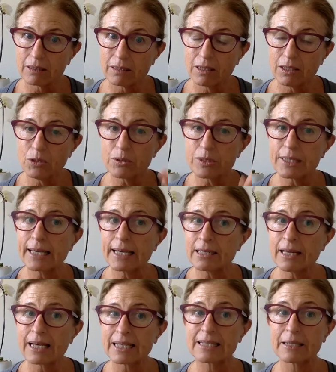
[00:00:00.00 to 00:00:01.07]
You send an
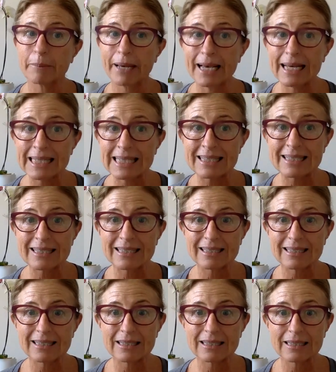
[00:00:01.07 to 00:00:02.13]
SMS
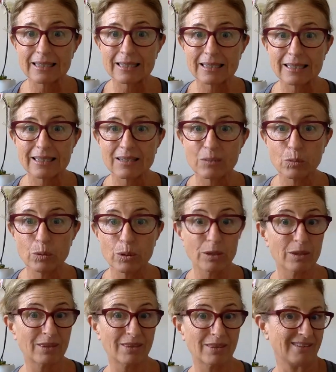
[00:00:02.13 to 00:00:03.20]
with
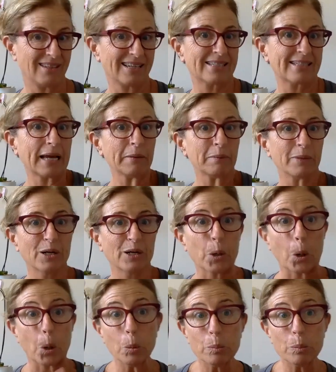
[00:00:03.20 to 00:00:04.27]
excitement and
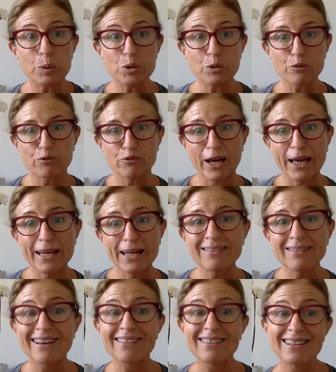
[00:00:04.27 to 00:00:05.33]
hope to a friend,
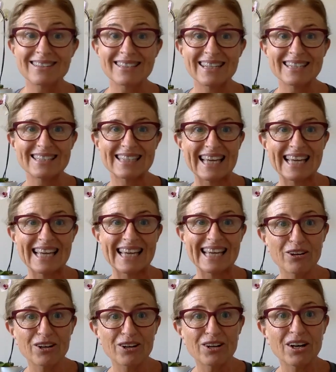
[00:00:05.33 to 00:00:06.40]
like, let's get
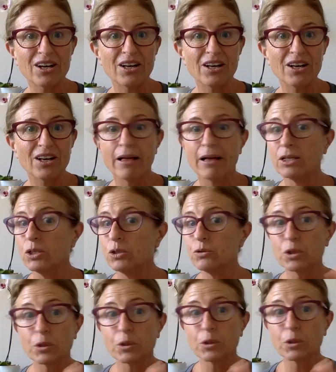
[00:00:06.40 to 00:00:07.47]
together. You
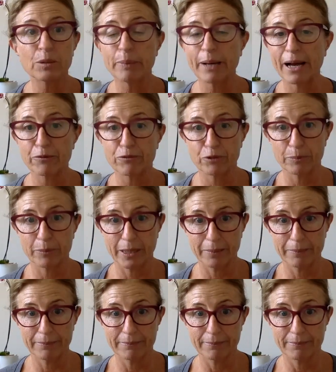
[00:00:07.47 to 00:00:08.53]
don't hear back from them.